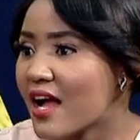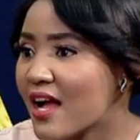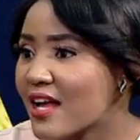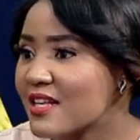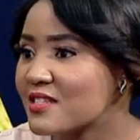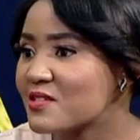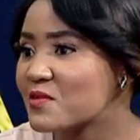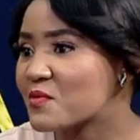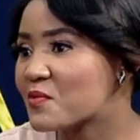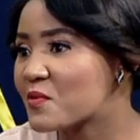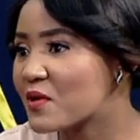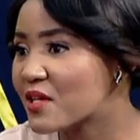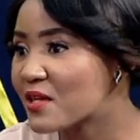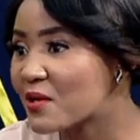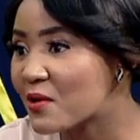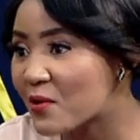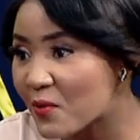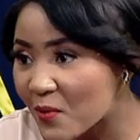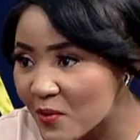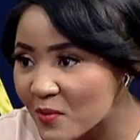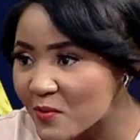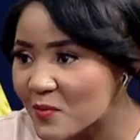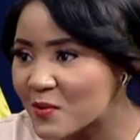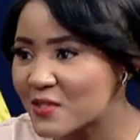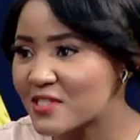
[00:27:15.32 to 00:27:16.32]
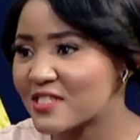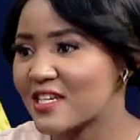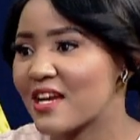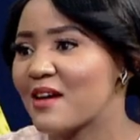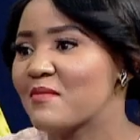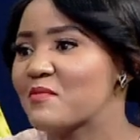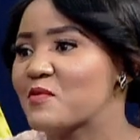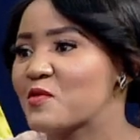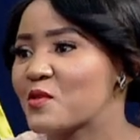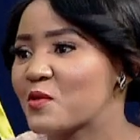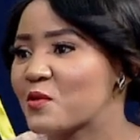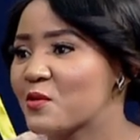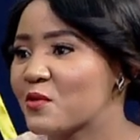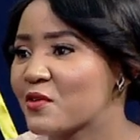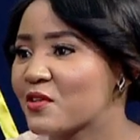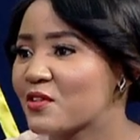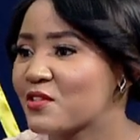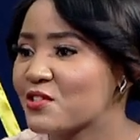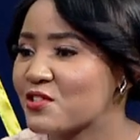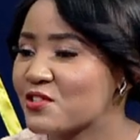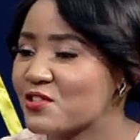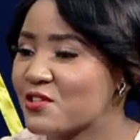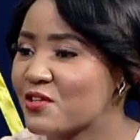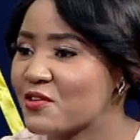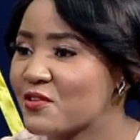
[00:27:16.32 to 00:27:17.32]
as we almost come to a
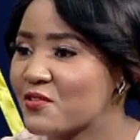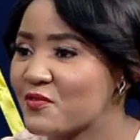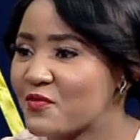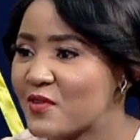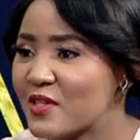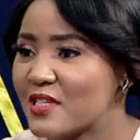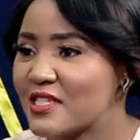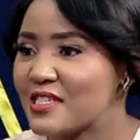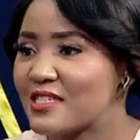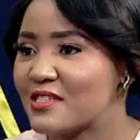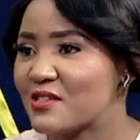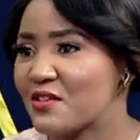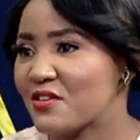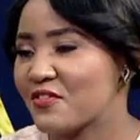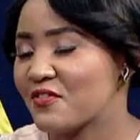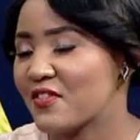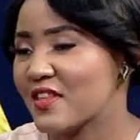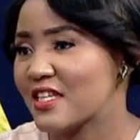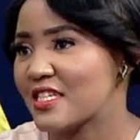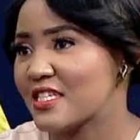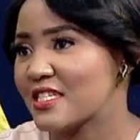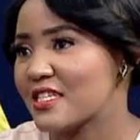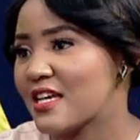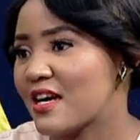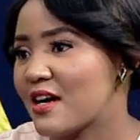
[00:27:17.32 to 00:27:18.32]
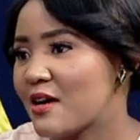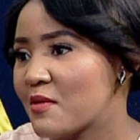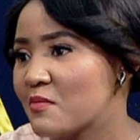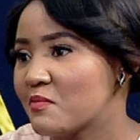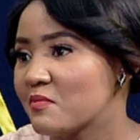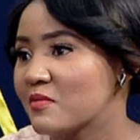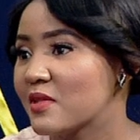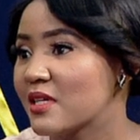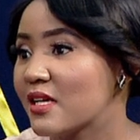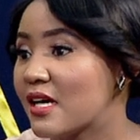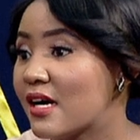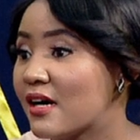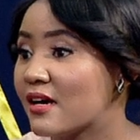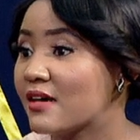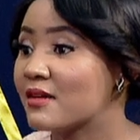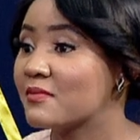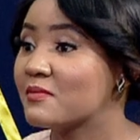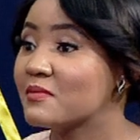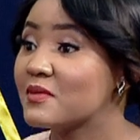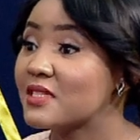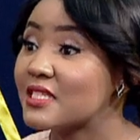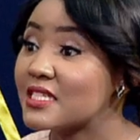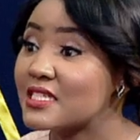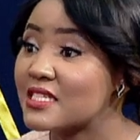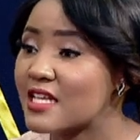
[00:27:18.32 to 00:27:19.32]
conclusion of this of this um,
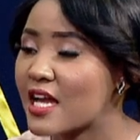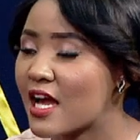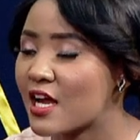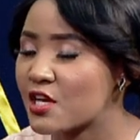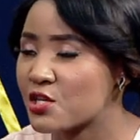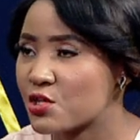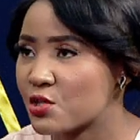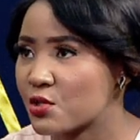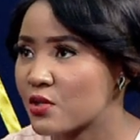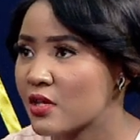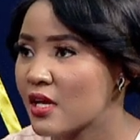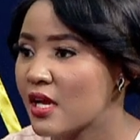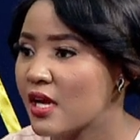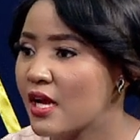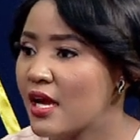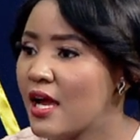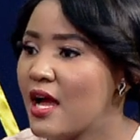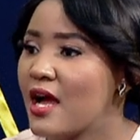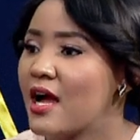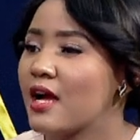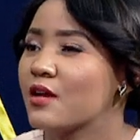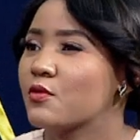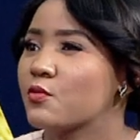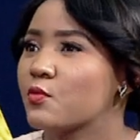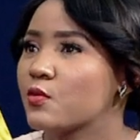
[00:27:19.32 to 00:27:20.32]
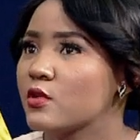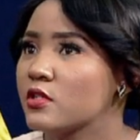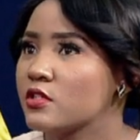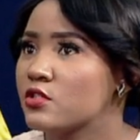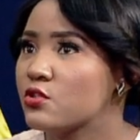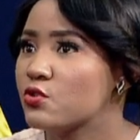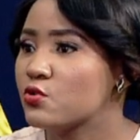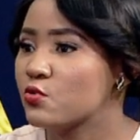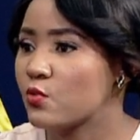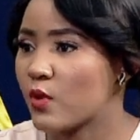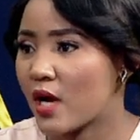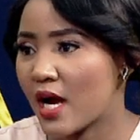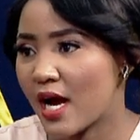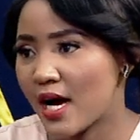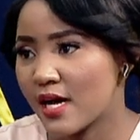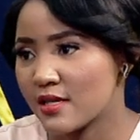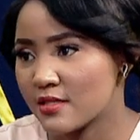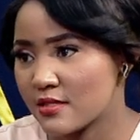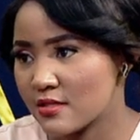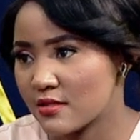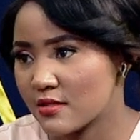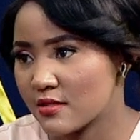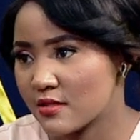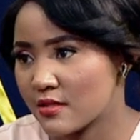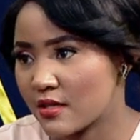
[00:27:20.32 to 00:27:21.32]
um, discussion, I'd want to
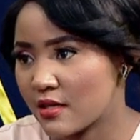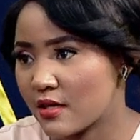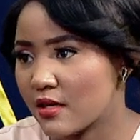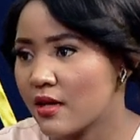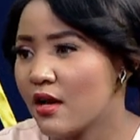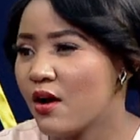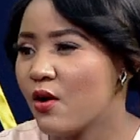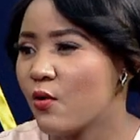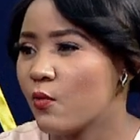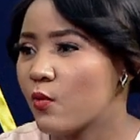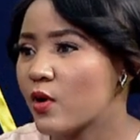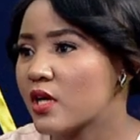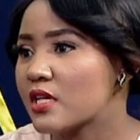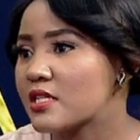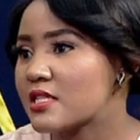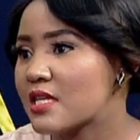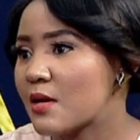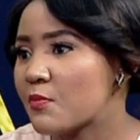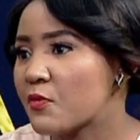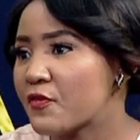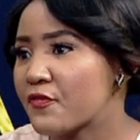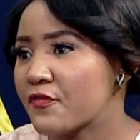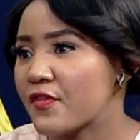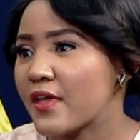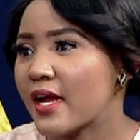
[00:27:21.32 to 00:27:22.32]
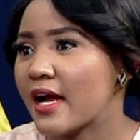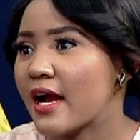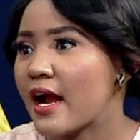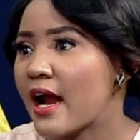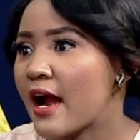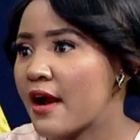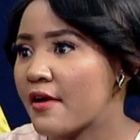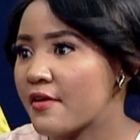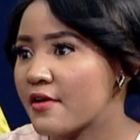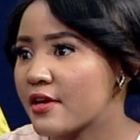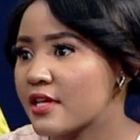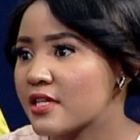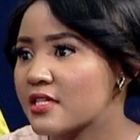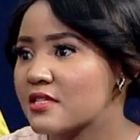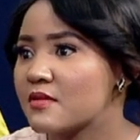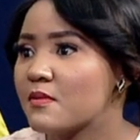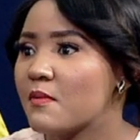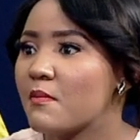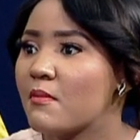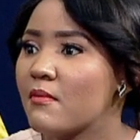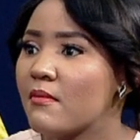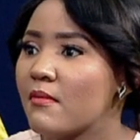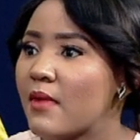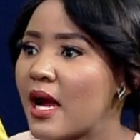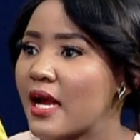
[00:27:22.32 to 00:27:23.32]
ask, what are some of the
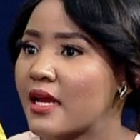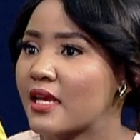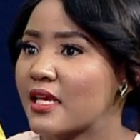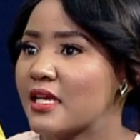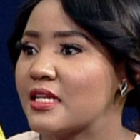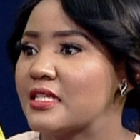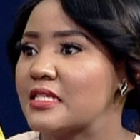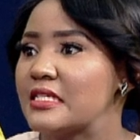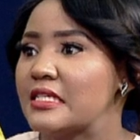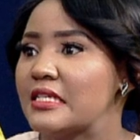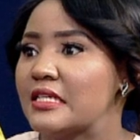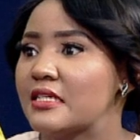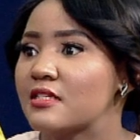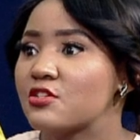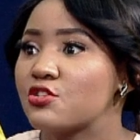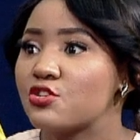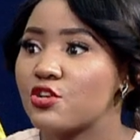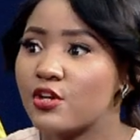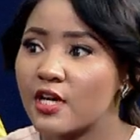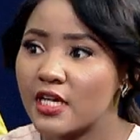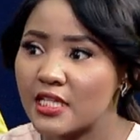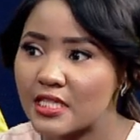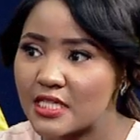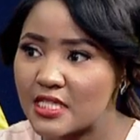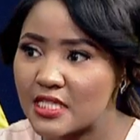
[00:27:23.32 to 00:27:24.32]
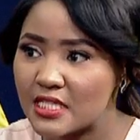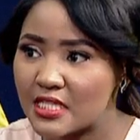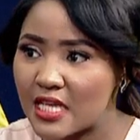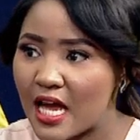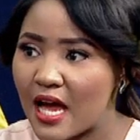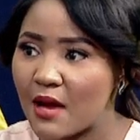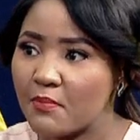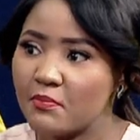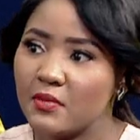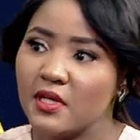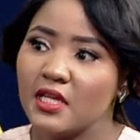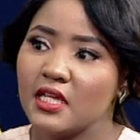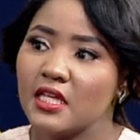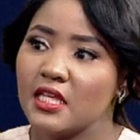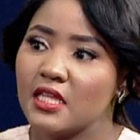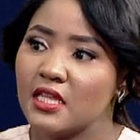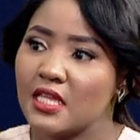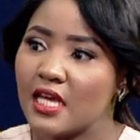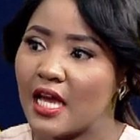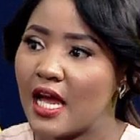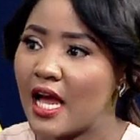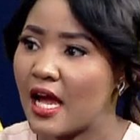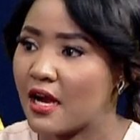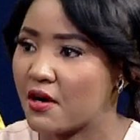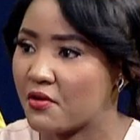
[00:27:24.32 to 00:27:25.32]
current marketing trends happening in
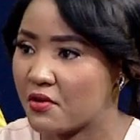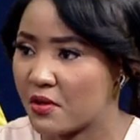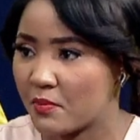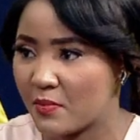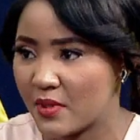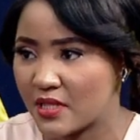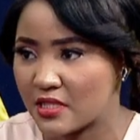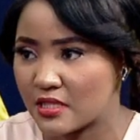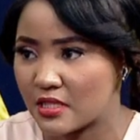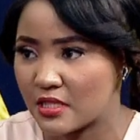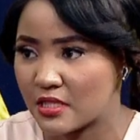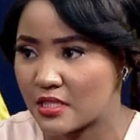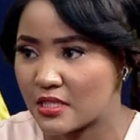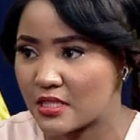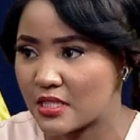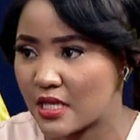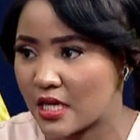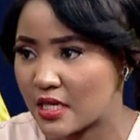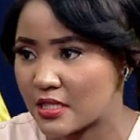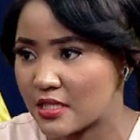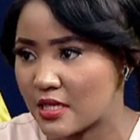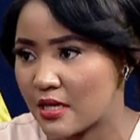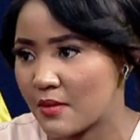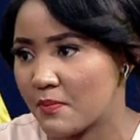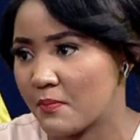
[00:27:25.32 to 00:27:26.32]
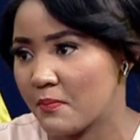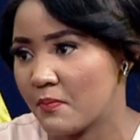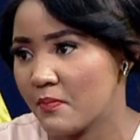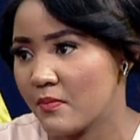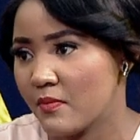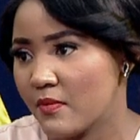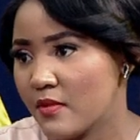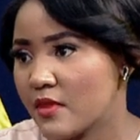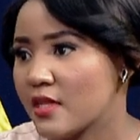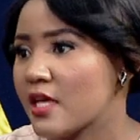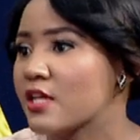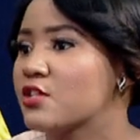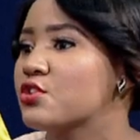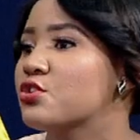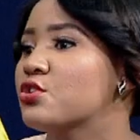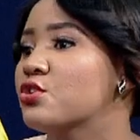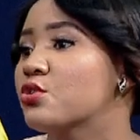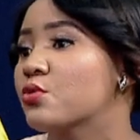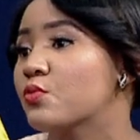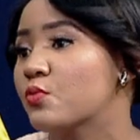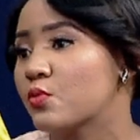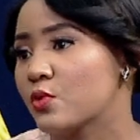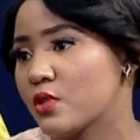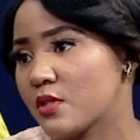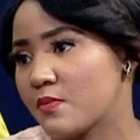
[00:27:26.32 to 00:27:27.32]
the agribusiness sector
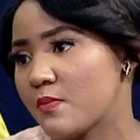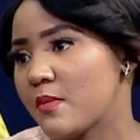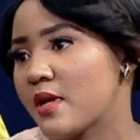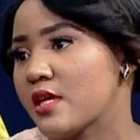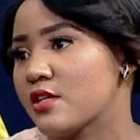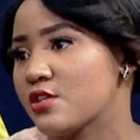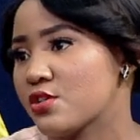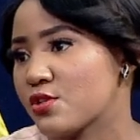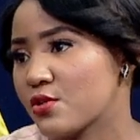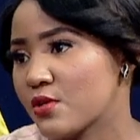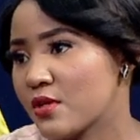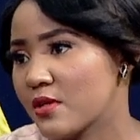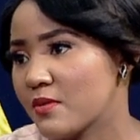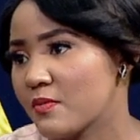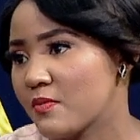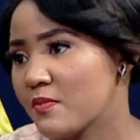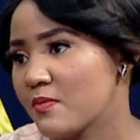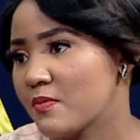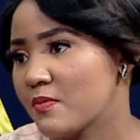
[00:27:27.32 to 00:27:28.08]
that you would mention?